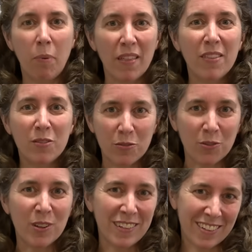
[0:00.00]
But the
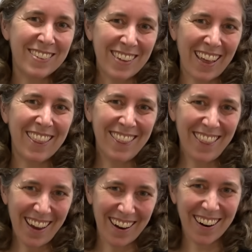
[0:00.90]
story doesn't end
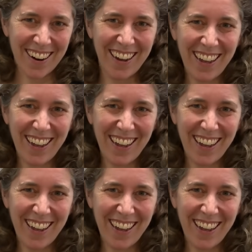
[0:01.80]
there.